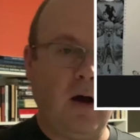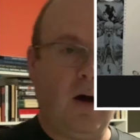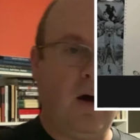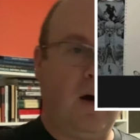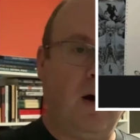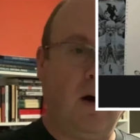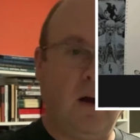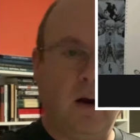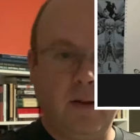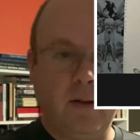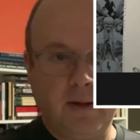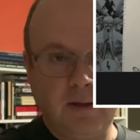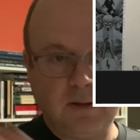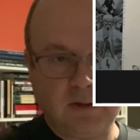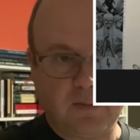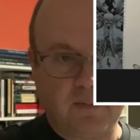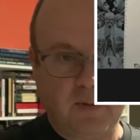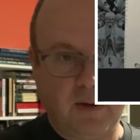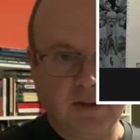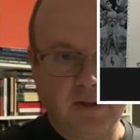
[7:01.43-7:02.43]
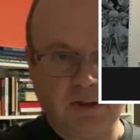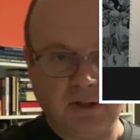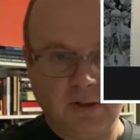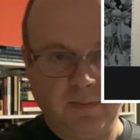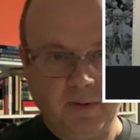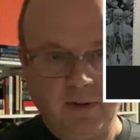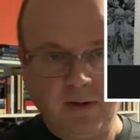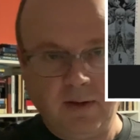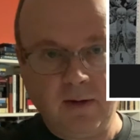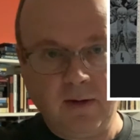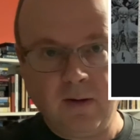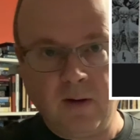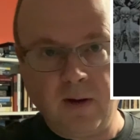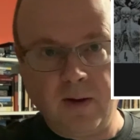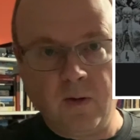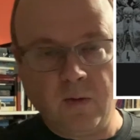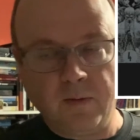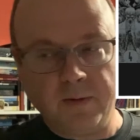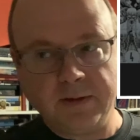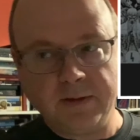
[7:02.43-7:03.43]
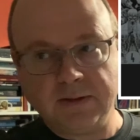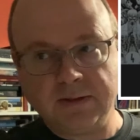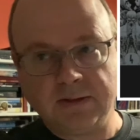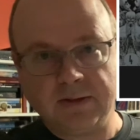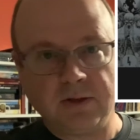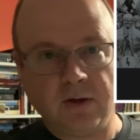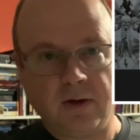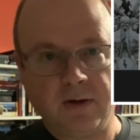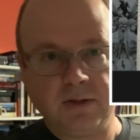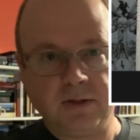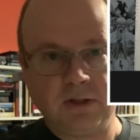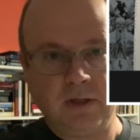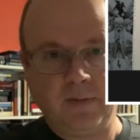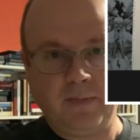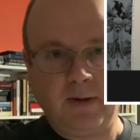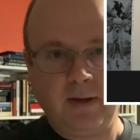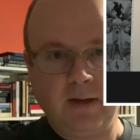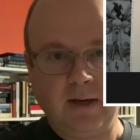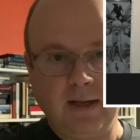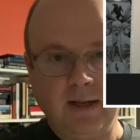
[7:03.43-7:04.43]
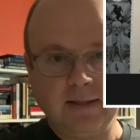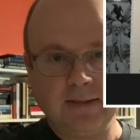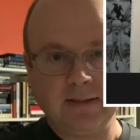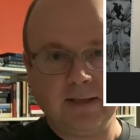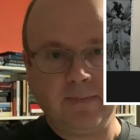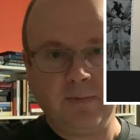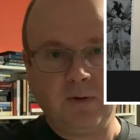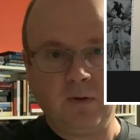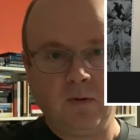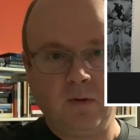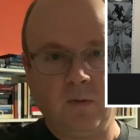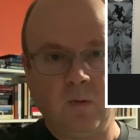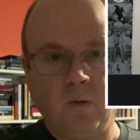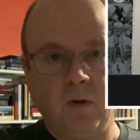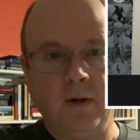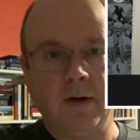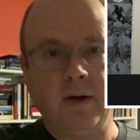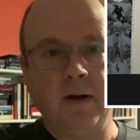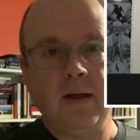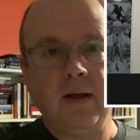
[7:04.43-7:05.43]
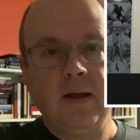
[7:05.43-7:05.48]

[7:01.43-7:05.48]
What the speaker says: all of these are plus shipping. I always charge shipping unless I'm doing one